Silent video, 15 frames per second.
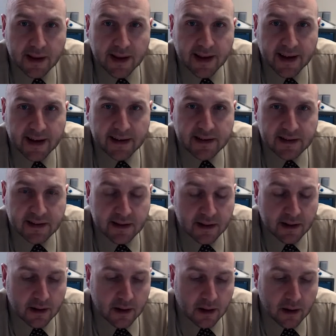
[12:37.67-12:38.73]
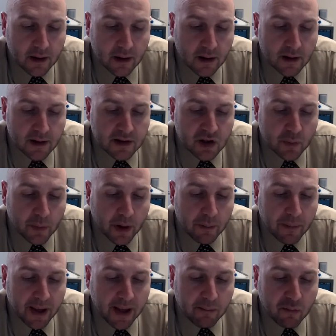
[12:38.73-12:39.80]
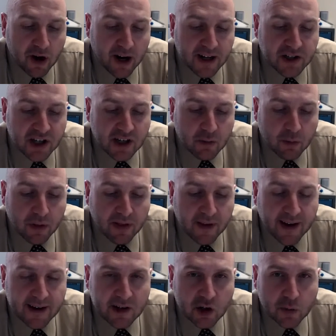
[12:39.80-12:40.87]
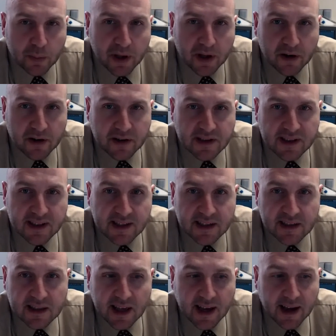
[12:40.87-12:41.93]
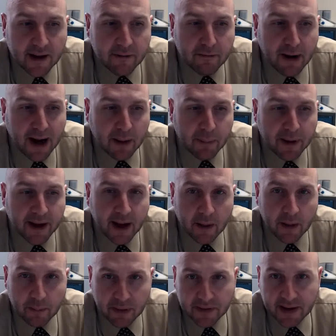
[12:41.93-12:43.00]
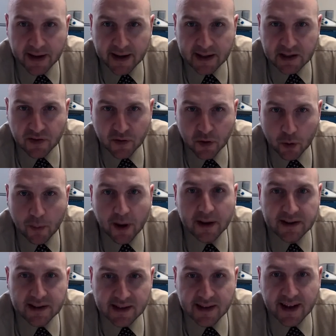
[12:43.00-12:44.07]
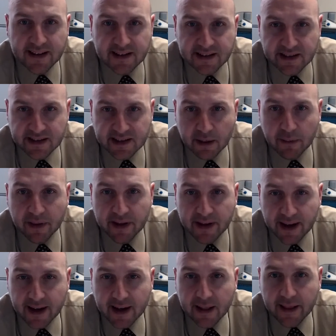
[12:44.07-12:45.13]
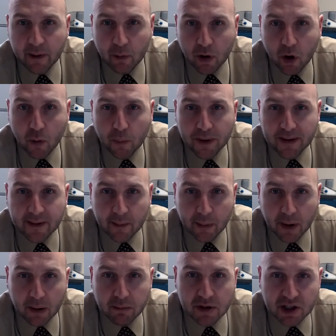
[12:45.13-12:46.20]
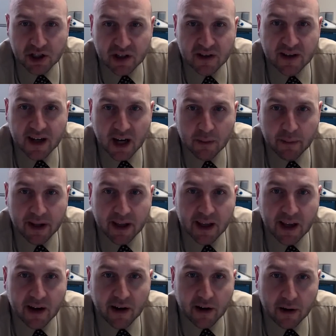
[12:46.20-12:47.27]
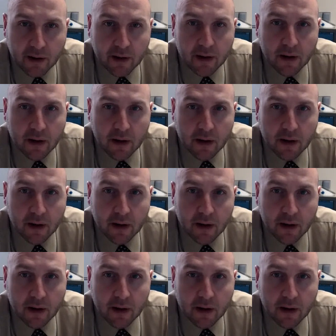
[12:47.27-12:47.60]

Yes. So my main project with Dr. Pierce is wrapping up in the next few months, and that's some of the data that we're hoping to publish in the coming year.